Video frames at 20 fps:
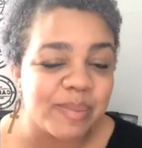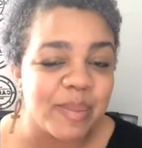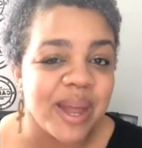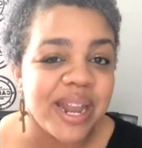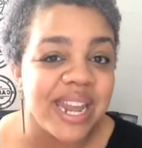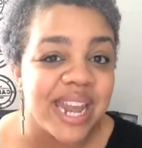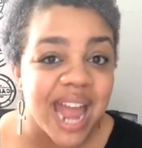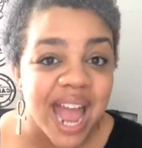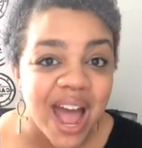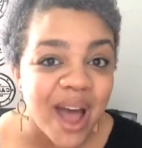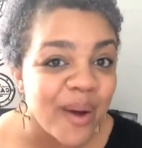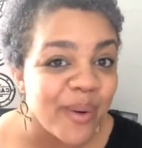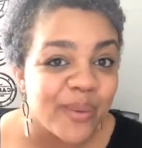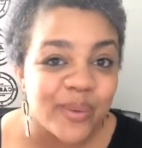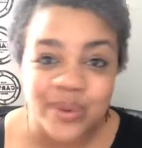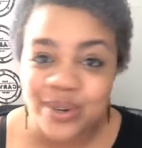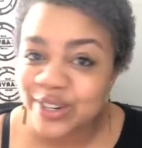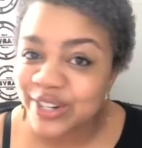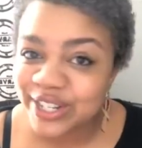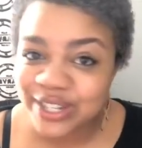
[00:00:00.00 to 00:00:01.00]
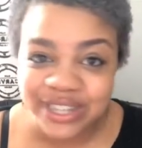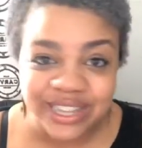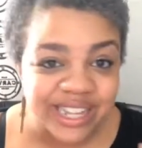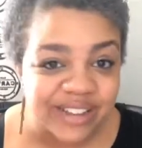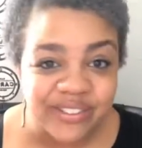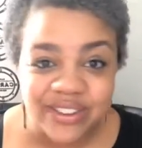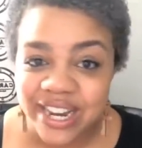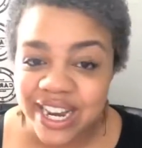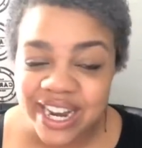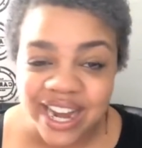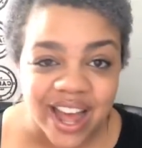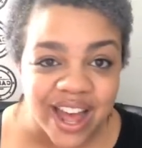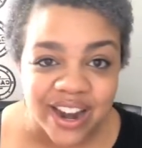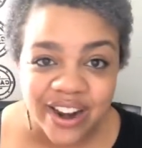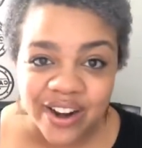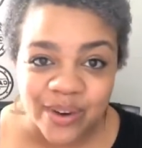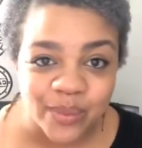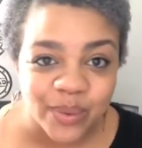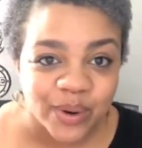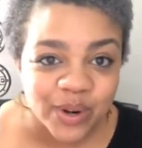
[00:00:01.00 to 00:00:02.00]
but now we're living it on
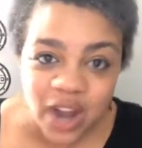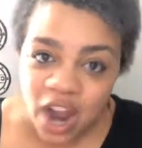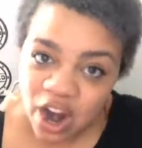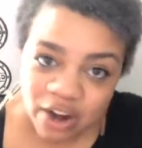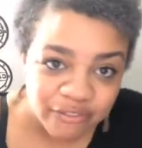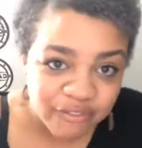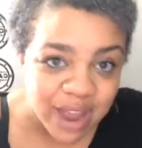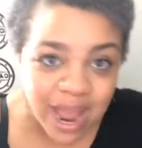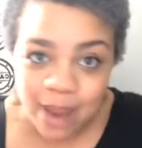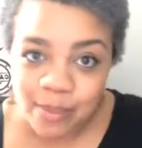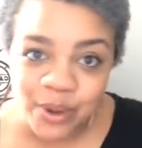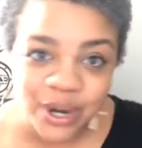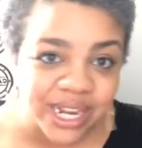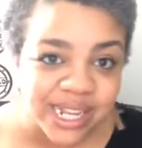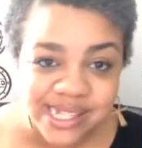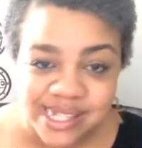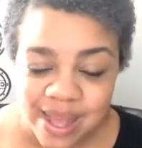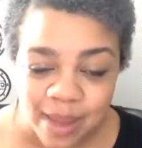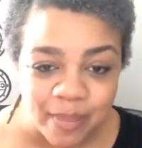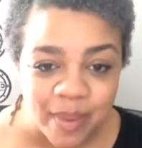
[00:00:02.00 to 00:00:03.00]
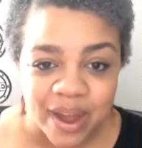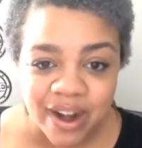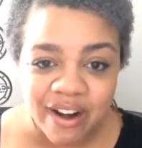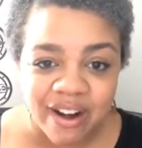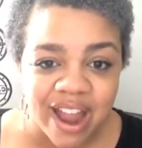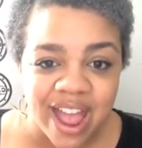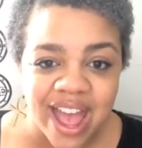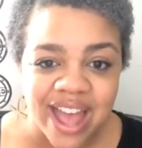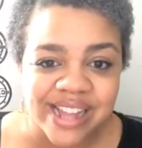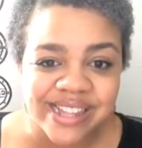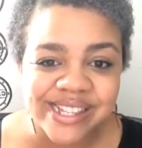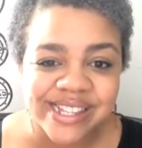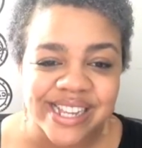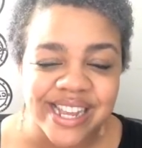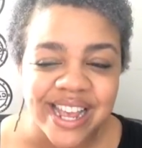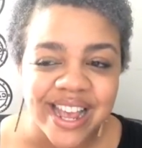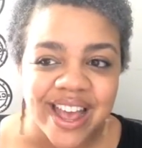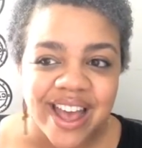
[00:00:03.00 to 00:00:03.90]
our fabric is up on our heads.